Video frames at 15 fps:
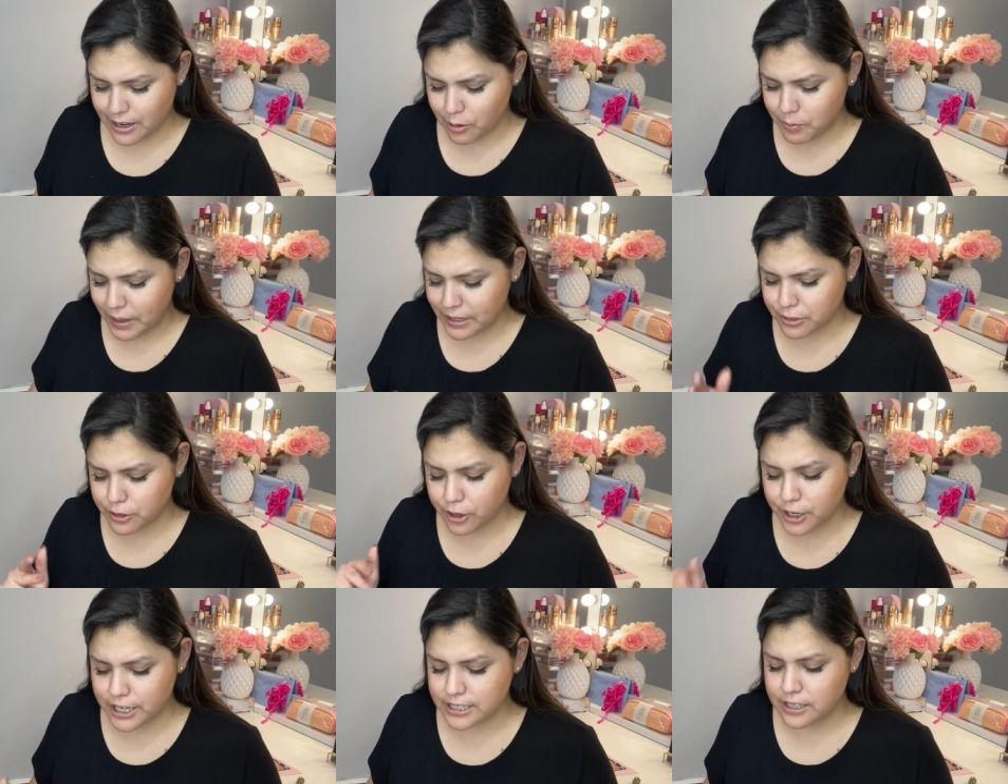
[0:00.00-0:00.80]
I'll pay
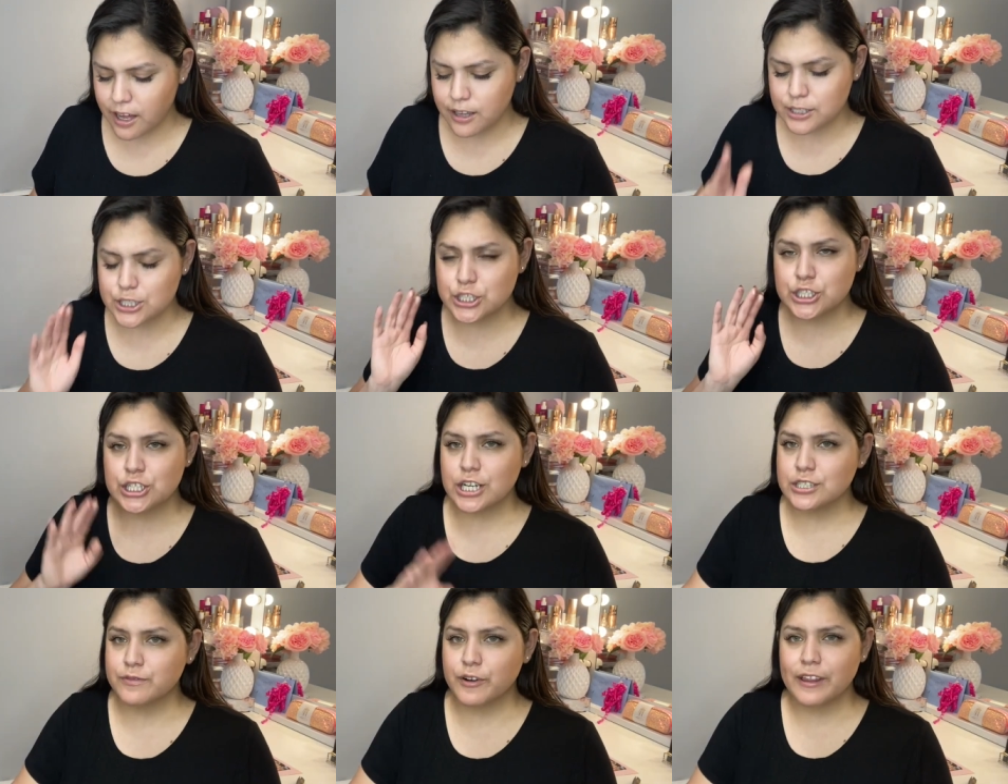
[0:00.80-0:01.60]
$30
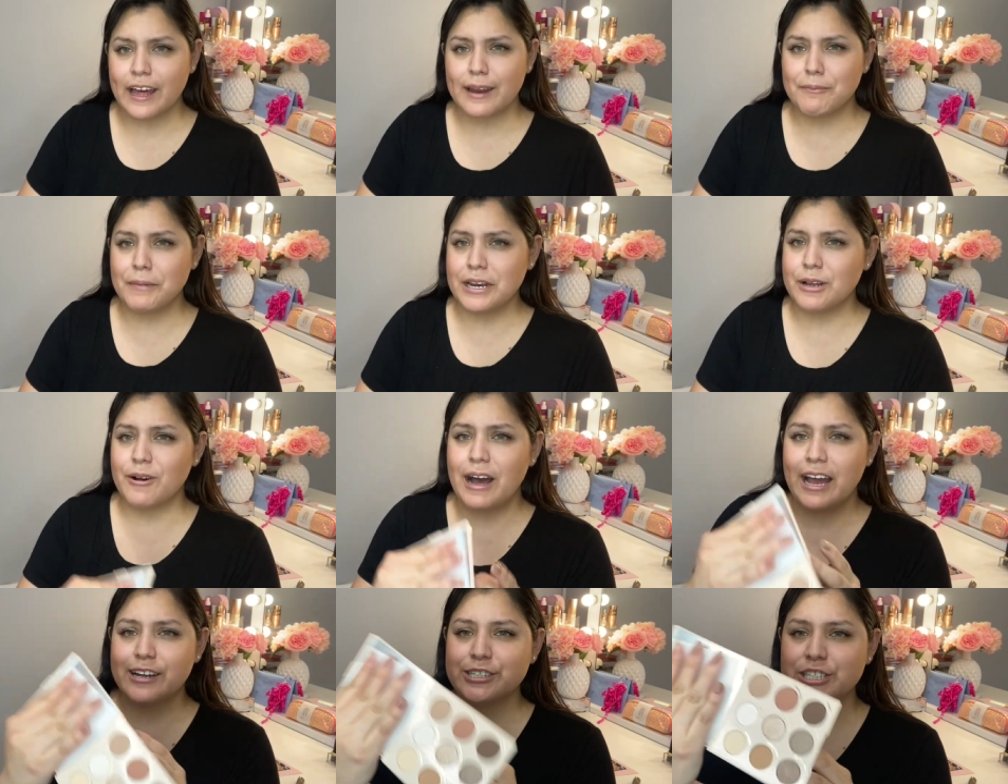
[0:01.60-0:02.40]
just for that middle
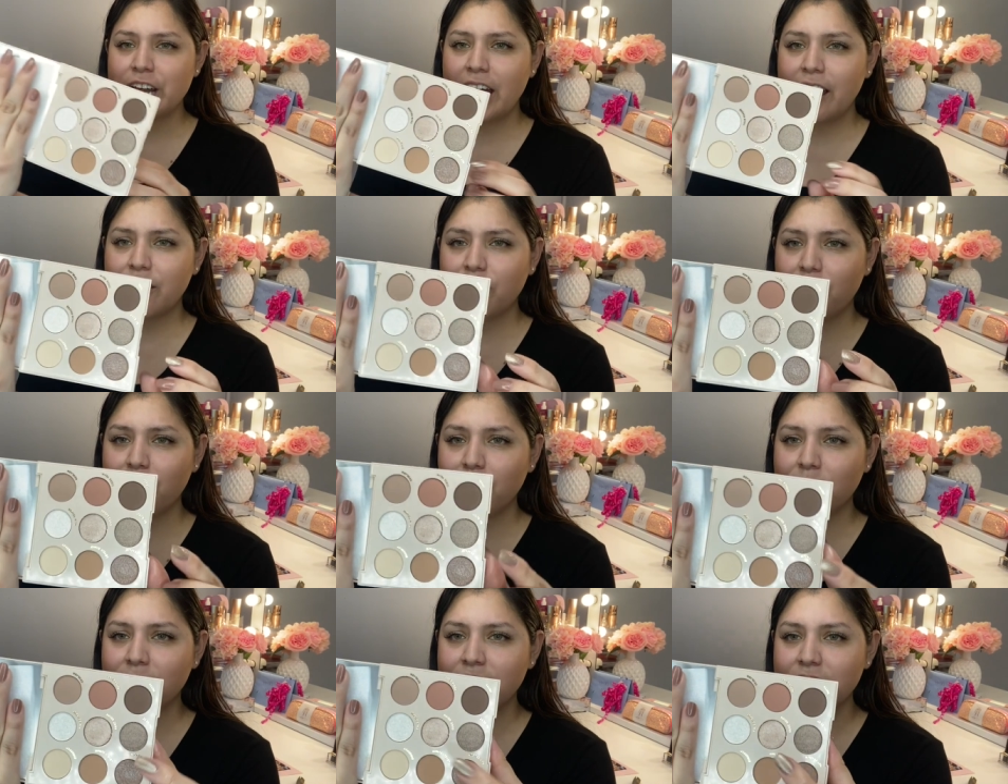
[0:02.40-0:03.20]

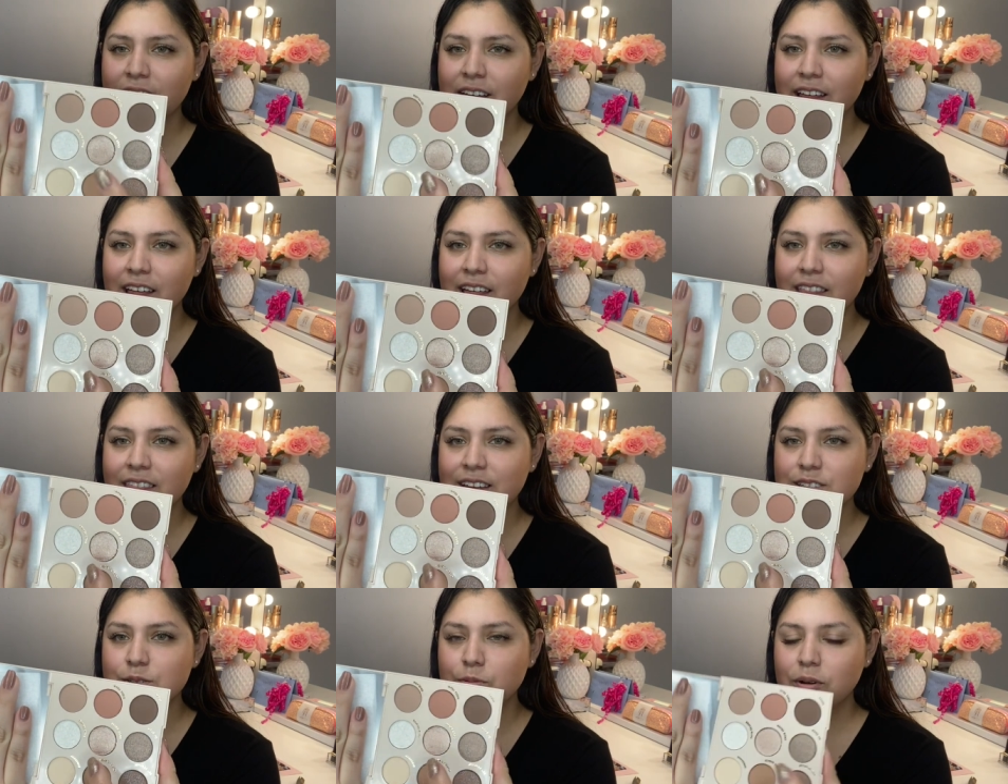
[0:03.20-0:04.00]
eyeshadow.
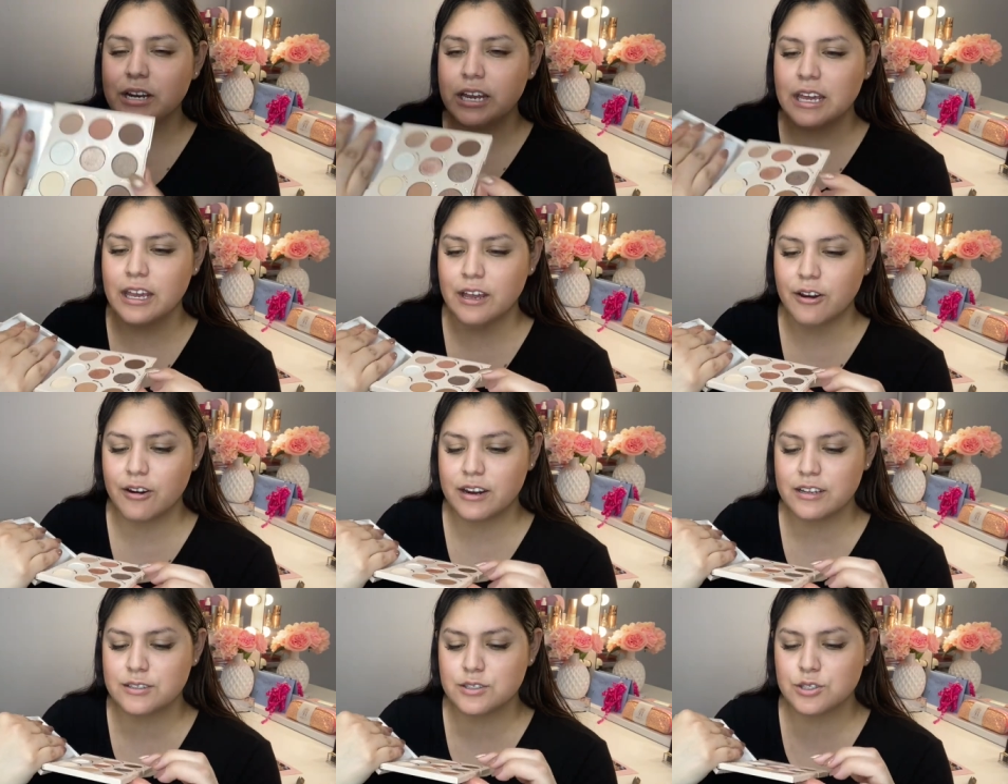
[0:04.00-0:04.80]
This one here,
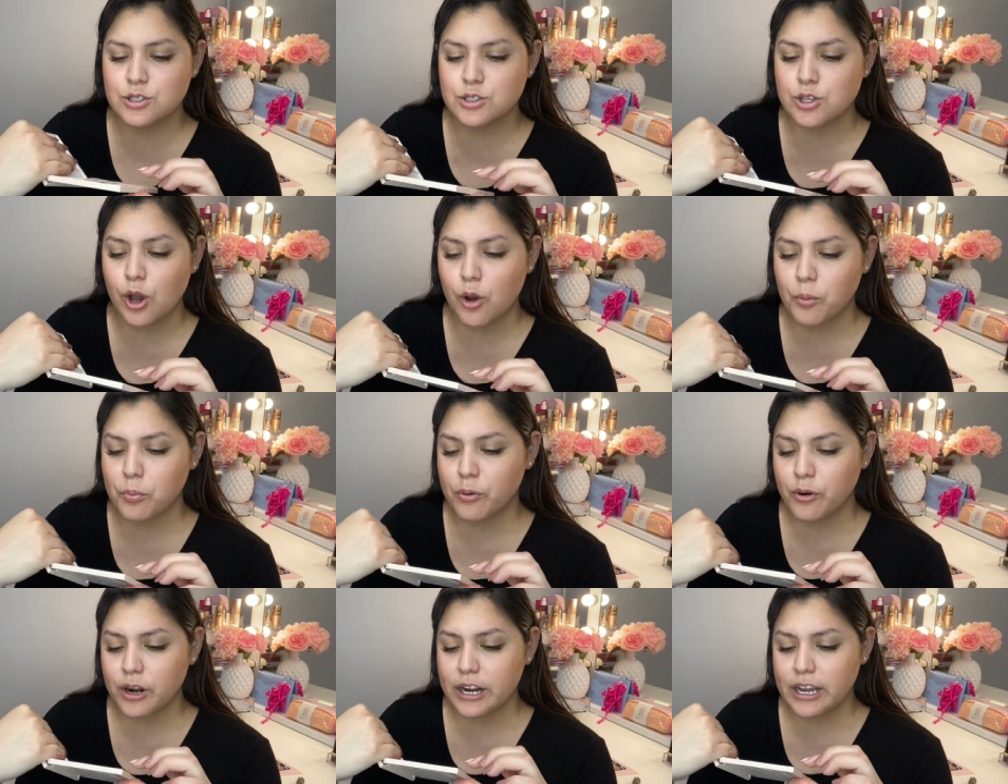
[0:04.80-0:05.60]
it's so
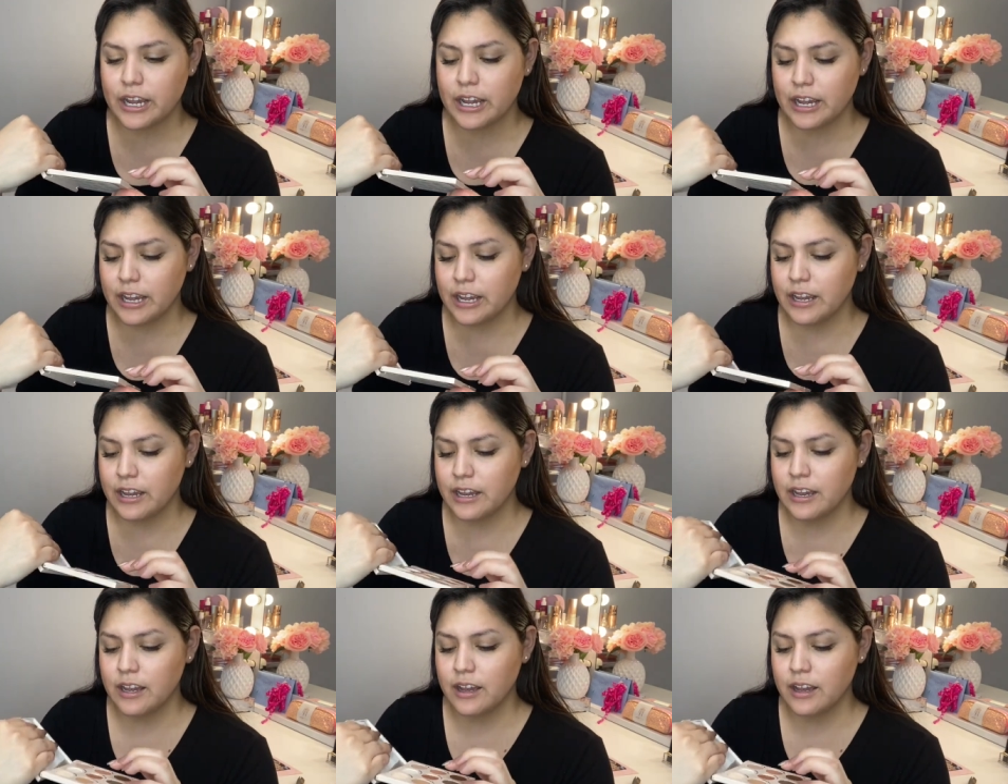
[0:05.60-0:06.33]
pretty.